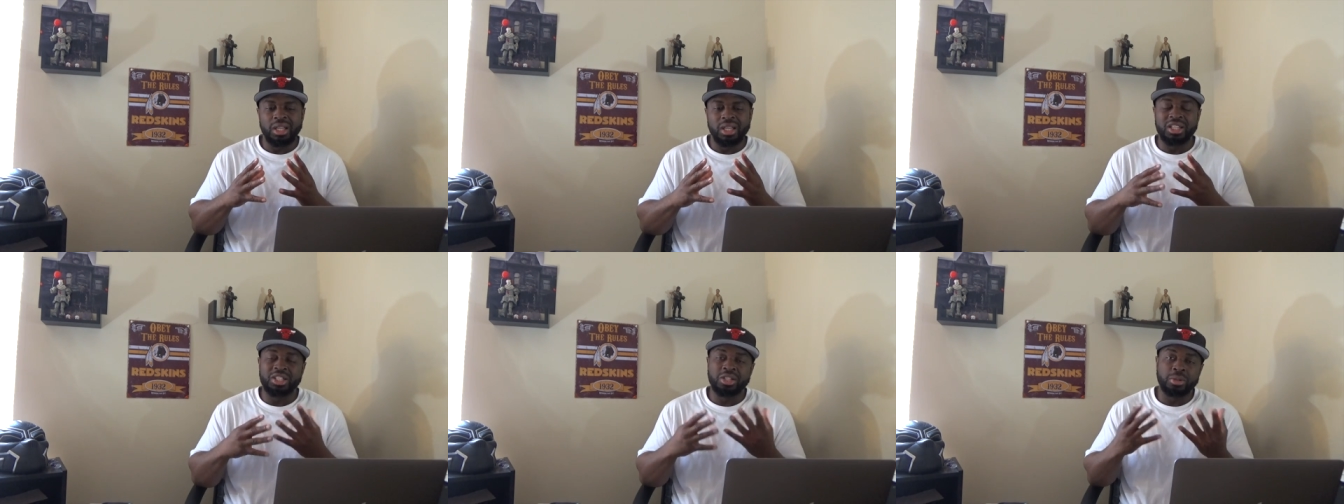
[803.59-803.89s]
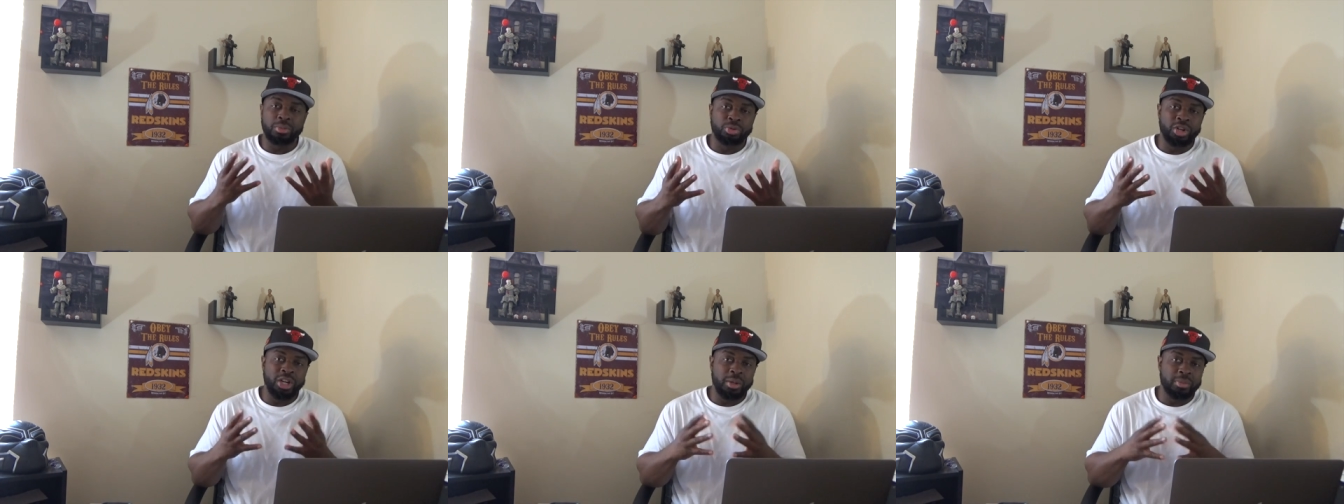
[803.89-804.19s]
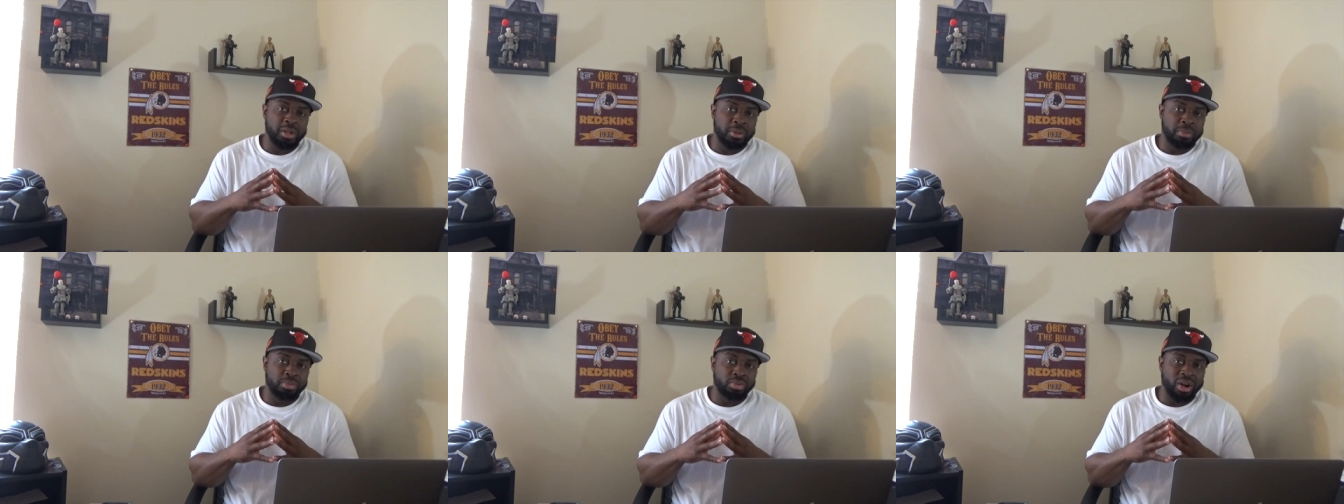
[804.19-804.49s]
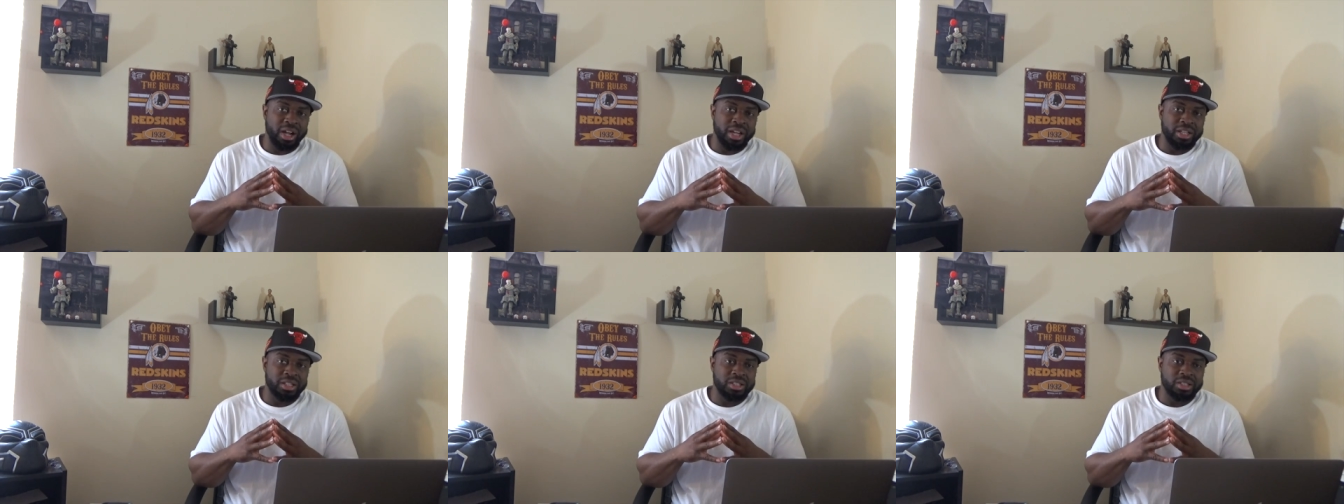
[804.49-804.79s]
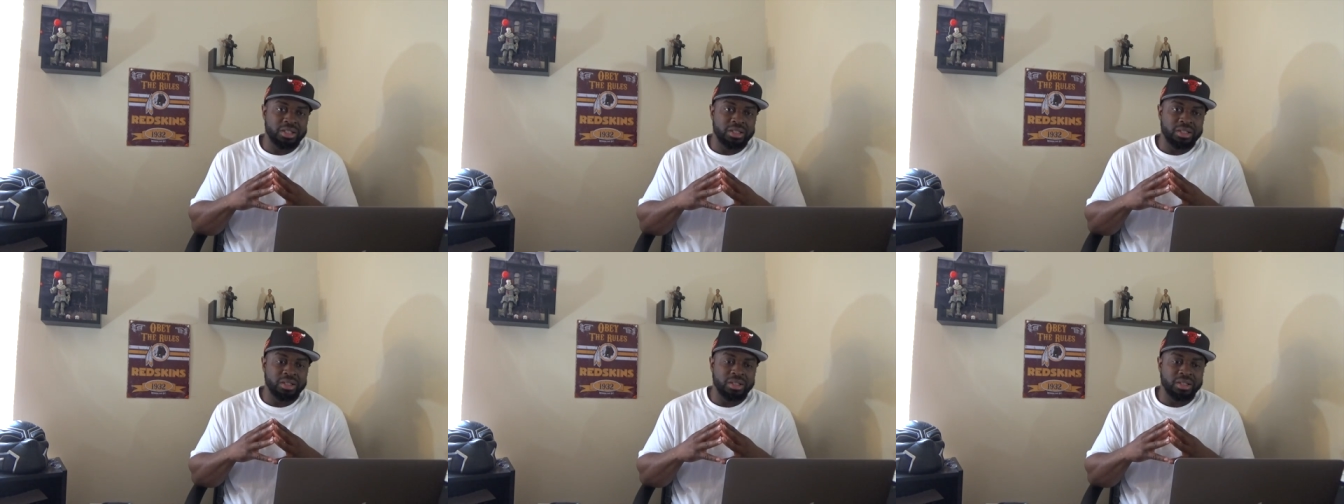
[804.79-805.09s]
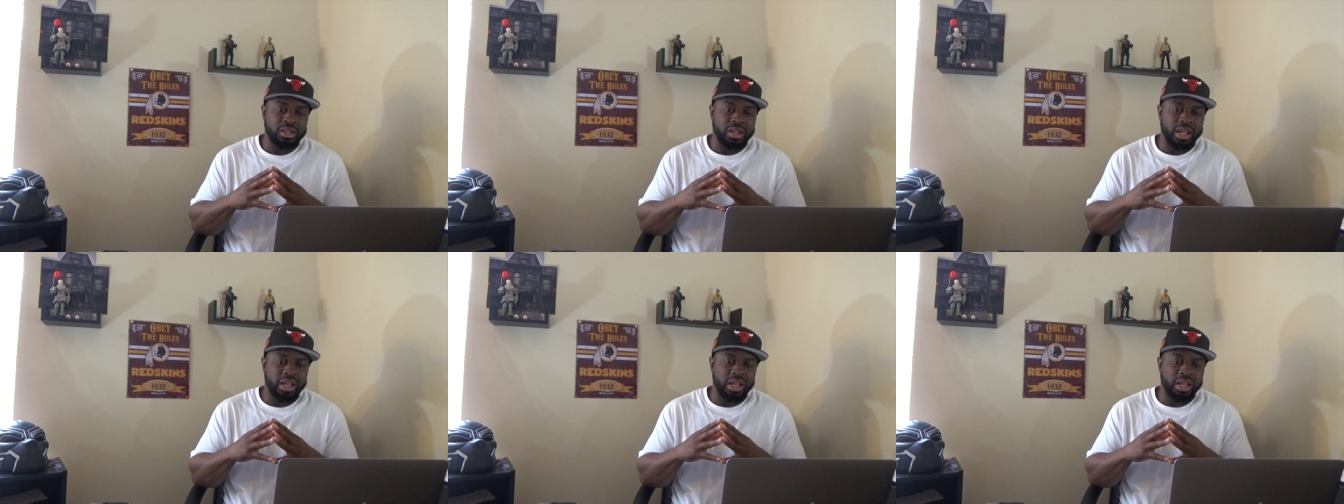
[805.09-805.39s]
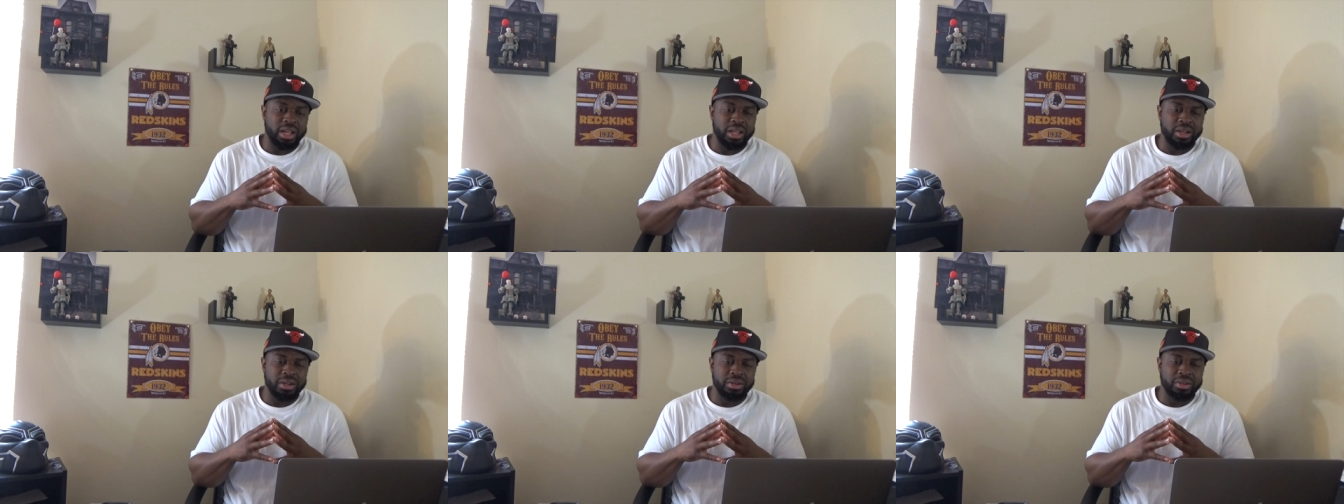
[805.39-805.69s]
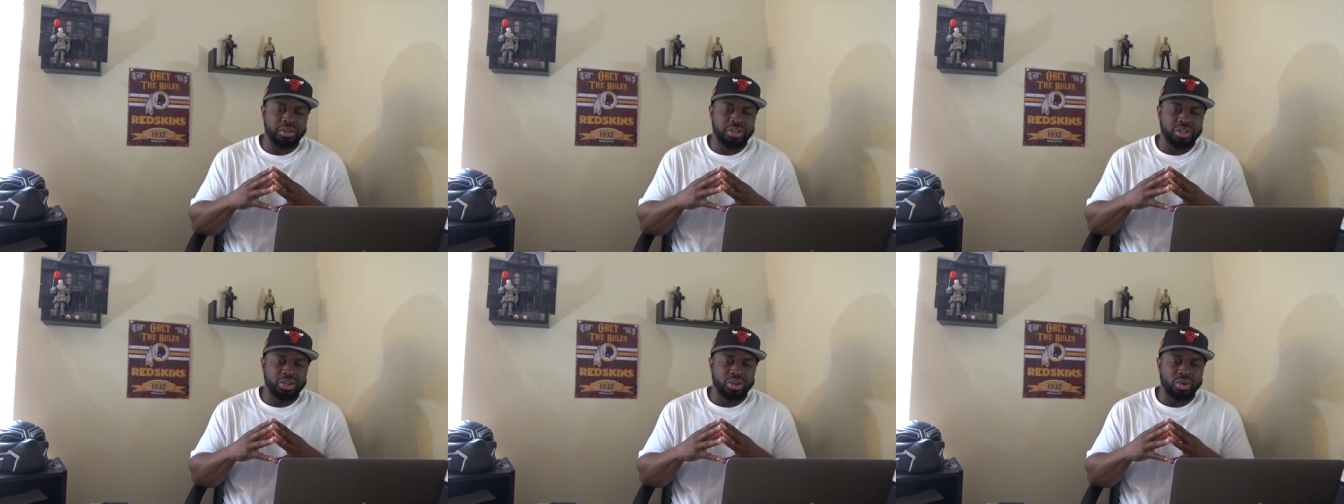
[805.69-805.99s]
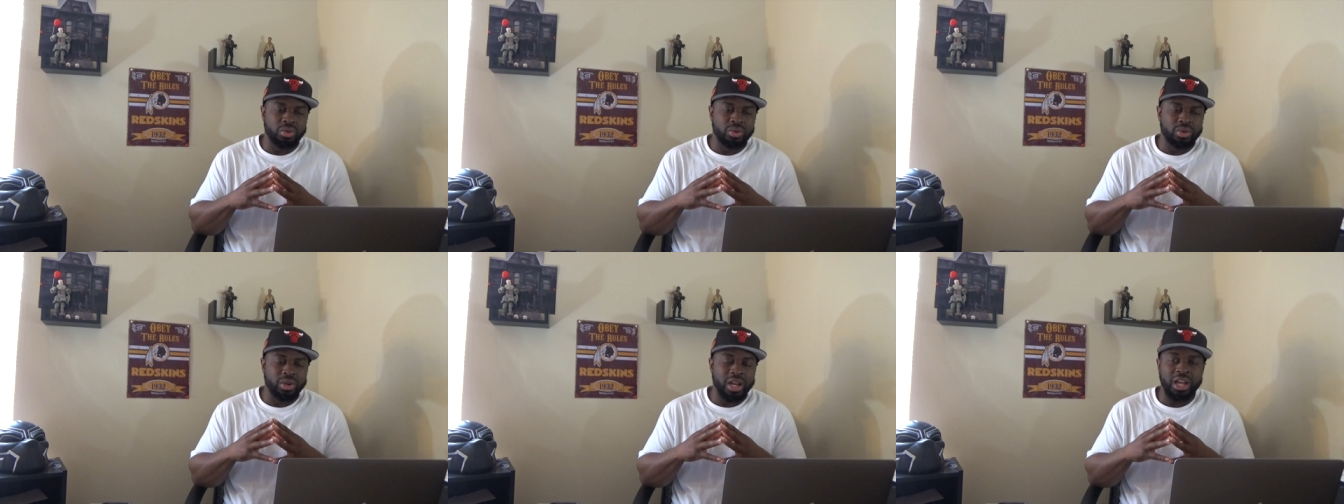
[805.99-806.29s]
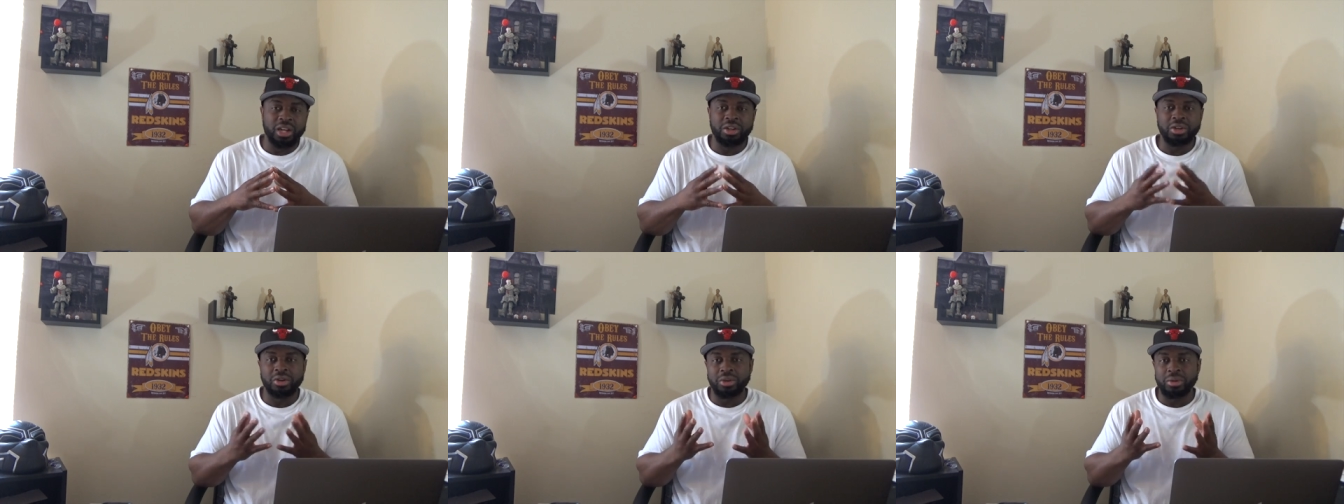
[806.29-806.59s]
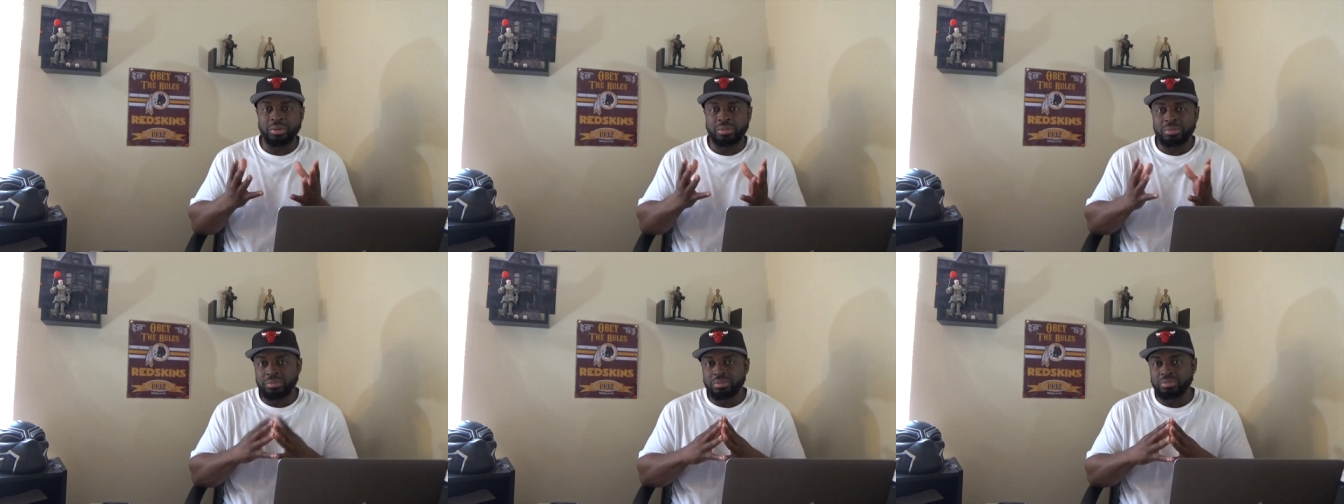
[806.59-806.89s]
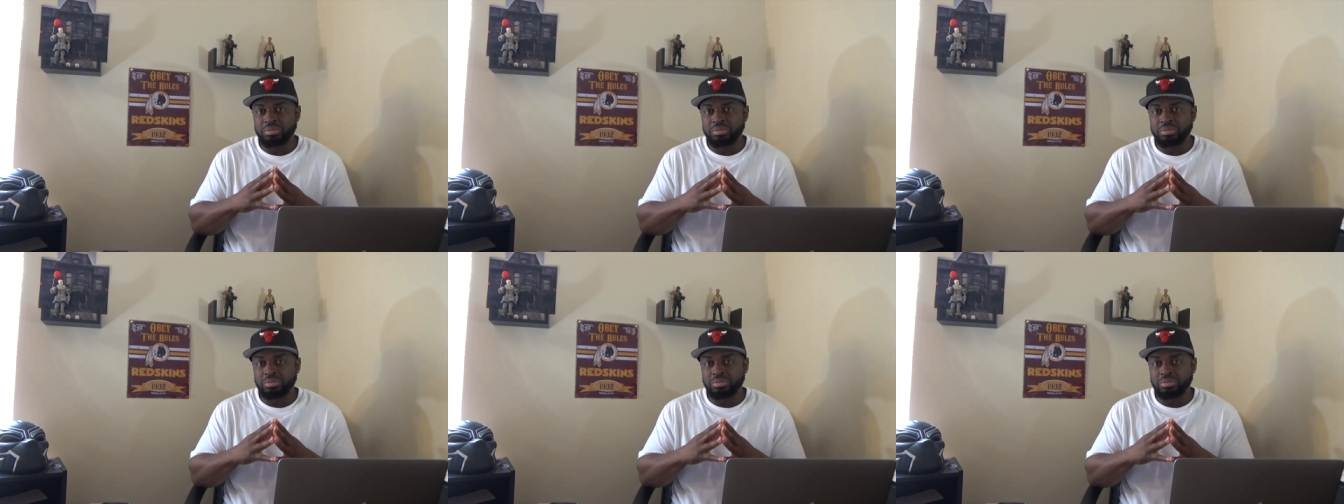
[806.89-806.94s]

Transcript: it's a premium price. And you know, like a